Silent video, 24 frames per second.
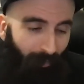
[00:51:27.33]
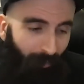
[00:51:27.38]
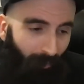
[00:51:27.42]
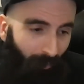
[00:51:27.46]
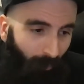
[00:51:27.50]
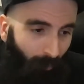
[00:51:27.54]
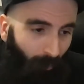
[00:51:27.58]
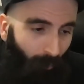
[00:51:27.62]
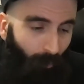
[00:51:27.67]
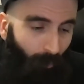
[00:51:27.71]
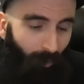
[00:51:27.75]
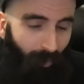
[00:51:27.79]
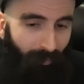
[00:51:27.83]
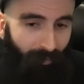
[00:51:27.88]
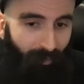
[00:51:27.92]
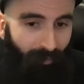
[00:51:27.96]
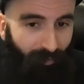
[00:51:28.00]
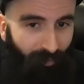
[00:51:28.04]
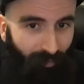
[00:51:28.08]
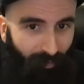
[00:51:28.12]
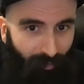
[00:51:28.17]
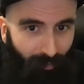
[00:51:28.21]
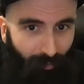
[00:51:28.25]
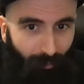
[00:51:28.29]
with the
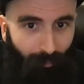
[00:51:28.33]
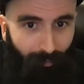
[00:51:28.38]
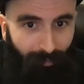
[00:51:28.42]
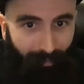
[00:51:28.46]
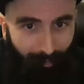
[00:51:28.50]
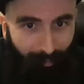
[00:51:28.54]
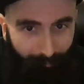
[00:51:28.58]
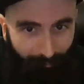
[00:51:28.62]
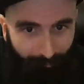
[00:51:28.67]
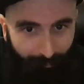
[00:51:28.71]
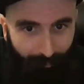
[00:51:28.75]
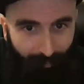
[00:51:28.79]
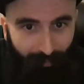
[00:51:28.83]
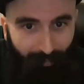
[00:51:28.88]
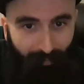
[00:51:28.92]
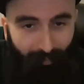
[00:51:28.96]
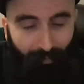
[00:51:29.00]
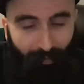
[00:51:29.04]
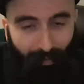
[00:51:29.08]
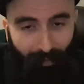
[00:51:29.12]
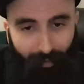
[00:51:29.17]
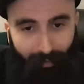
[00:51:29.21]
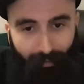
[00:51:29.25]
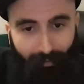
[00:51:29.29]
due
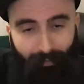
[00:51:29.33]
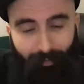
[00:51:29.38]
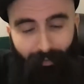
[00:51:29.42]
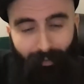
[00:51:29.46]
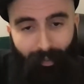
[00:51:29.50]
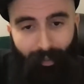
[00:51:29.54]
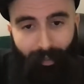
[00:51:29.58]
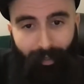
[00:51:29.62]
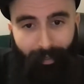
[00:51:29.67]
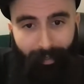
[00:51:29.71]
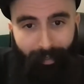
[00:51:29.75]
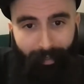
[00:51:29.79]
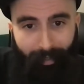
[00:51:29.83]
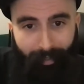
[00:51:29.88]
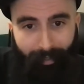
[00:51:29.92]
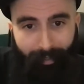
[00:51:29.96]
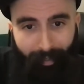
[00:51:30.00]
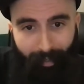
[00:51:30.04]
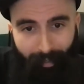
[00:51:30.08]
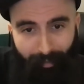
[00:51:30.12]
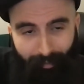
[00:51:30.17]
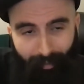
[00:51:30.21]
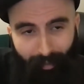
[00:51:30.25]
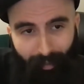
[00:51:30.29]
differences,
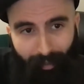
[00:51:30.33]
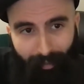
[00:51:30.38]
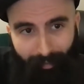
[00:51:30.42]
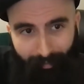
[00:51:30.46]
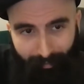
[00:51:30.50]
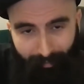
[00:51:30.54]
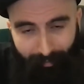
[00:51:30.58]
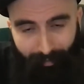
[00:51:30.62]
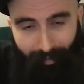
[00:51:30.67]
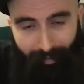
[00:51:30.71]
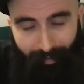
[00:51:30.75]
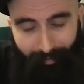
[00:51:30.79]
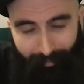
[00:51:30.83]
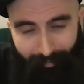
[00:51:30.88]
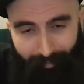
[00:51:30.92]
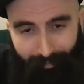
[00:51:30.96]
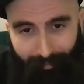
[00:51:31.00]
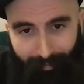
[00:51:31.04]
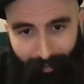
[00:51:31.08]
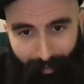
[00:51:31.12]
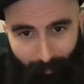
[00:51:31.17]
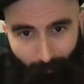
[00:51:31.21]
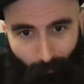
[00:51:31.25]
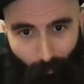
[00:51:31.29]
kind of like in the
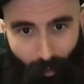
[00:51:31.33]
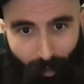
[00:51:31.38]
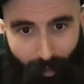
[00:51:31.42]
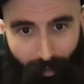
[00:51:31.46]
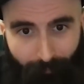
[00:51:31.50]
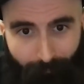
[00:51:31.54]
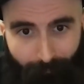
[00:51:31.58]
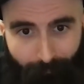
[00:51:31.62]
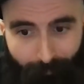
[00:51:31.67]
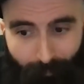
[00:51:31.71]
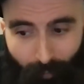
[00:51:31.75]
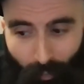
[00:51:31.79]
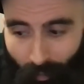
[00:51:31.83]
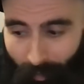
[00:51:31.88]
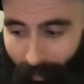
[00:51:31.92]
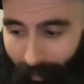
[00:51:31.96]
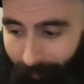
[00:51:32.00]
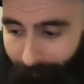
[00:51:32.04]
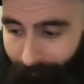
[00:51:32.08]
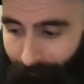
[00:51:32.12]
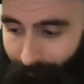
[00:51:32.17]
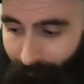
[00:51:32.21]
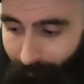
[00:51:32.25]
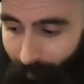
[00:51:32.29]
same way.
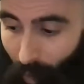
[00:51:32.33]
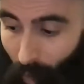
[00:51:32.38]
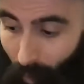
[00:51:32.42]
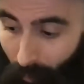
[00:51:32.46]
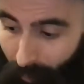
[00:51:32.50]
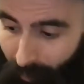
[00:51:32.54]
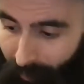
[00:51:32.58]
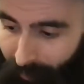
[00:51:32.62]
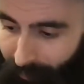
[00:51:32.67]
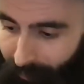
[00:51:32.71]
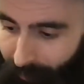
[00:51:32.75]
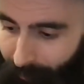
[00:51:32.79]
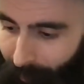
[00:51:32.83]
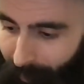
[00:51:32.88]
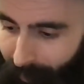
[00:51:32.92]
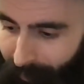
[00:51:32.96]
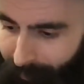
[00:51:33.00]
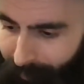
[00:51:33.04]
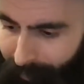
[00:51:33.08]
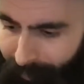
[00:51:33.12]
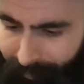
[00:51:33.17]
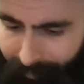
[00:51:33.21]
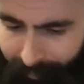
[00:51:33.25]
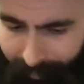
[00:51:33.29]
Okay, hopefully this makes
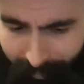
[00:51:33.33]
sense. And